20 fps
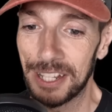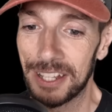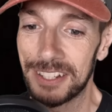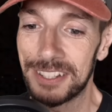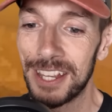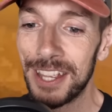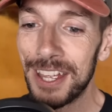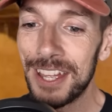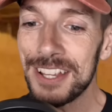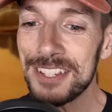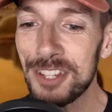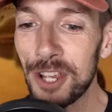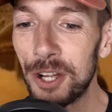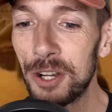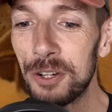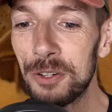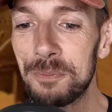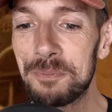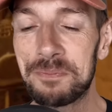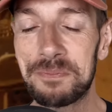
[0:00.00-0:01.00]
good.
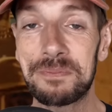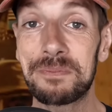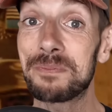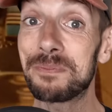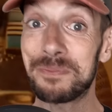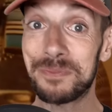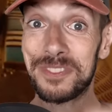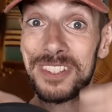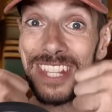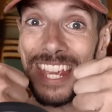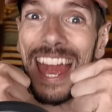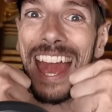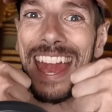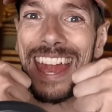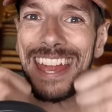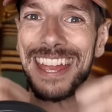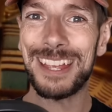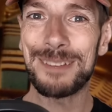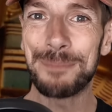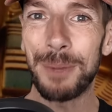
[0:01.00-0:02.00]
So
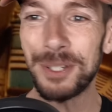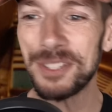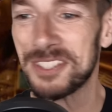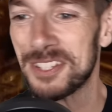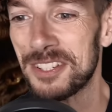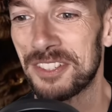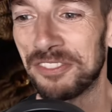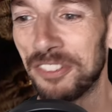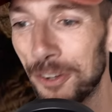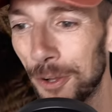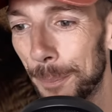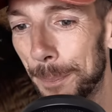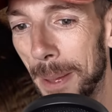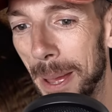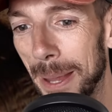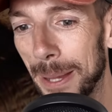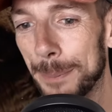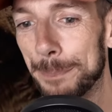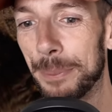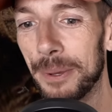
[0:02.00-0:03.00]
yay, Monsters
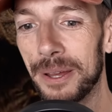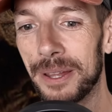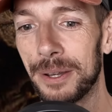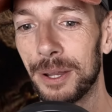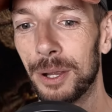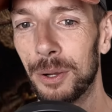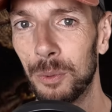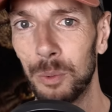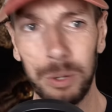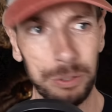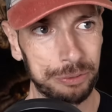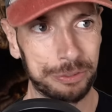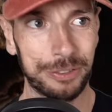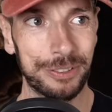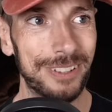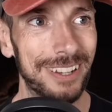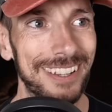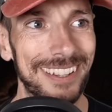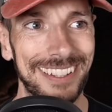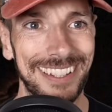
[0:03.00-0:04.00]
4-pack, but
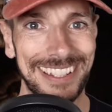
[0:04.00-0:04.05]
woof,